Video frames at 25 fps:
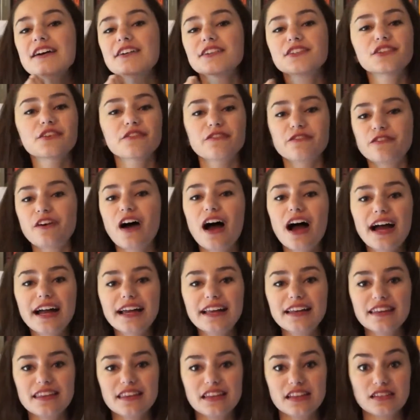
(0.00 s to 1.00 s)
to
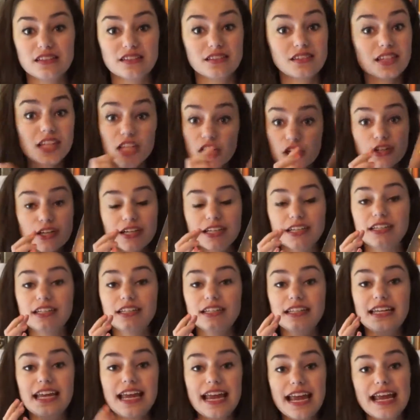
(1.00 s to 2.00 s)
find this secret
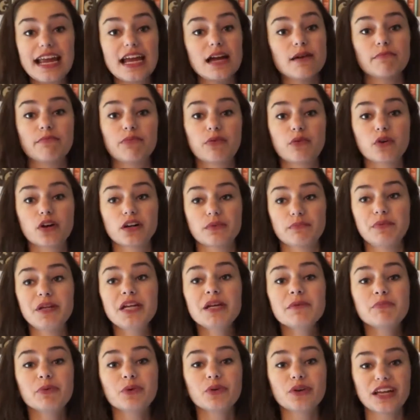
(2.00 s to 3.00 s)
camp where
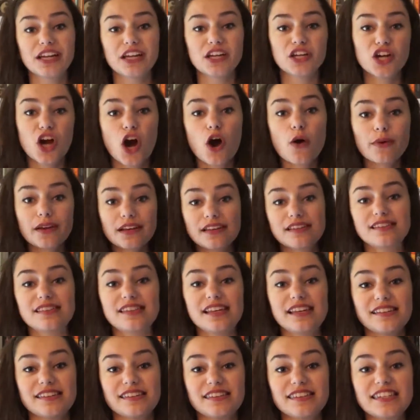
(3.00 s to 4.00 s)
people can
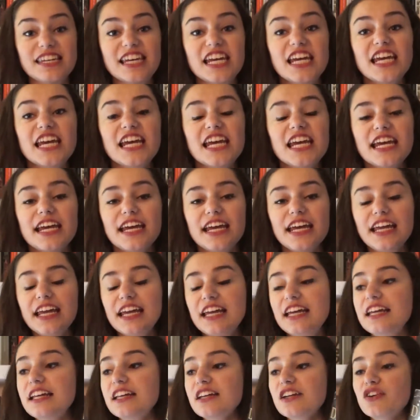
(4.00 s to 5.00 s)
coexist
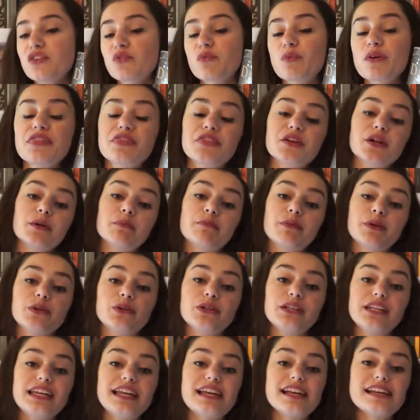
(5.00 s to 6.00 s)
with their
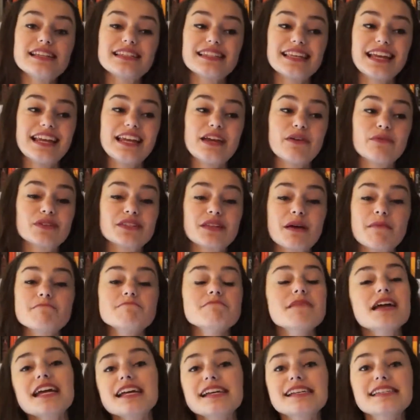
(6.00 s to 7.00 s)
abilities, and it was
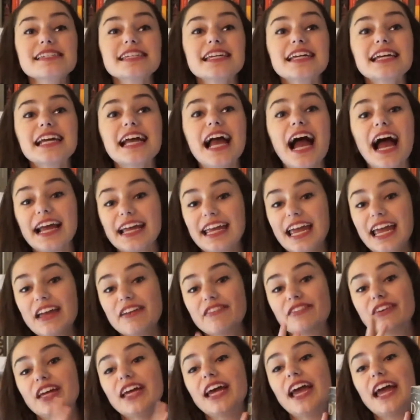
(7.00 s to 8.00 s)
amazing. I
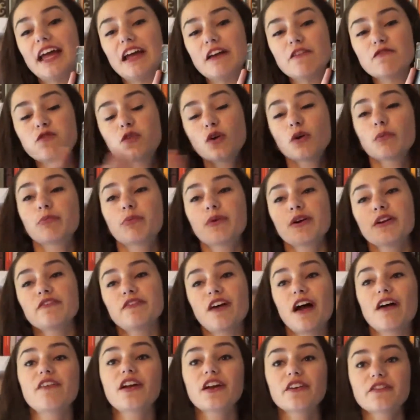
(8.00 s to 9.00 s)
gave it a 4.5
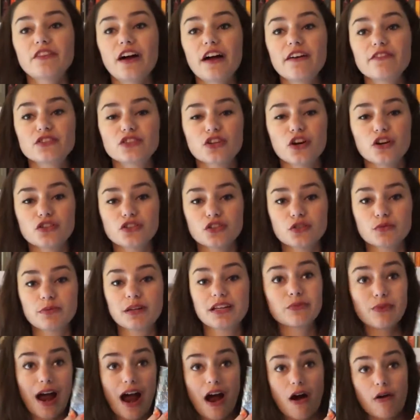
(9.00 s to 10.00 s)
out of 5 stars just
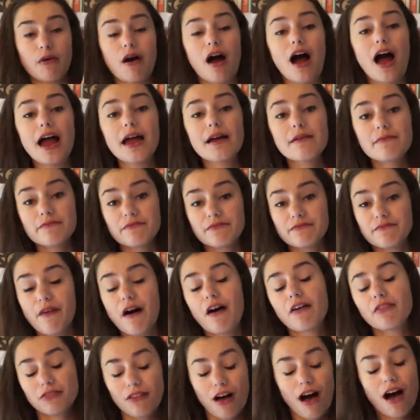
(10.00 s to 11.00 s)
because, wow, I'm
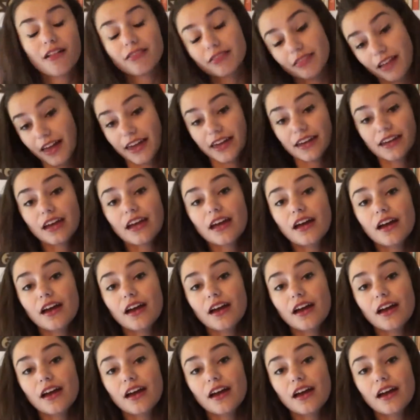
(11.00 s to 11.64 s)
a lot like